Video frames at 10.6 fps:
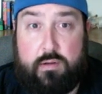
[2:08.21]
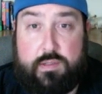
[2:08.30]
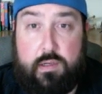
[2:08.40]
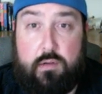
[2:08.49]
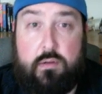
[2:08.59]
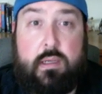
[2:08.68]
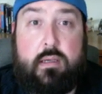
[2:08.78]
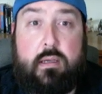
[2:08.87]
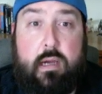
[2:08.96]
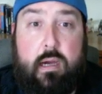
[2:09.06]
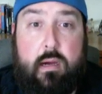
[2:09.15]
So,
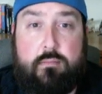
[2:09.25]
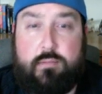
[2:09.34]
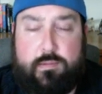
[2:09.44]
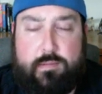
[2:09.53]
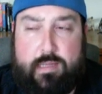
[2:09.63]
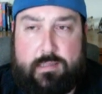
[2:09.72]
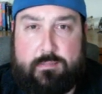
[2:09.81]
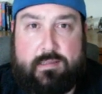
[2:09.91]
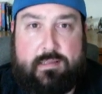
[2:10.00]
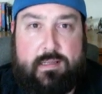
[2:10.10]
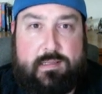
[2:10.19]
uh, well, that doesn't make
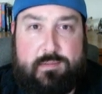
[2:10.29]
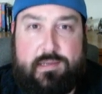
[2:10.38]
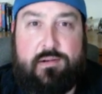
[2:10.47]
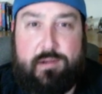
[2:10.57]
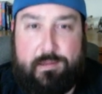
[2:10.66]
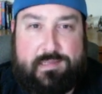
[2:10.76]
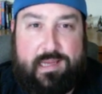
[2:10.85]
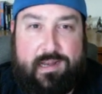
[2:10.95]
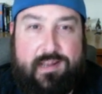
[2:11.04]
sense, but you know what I'm saying.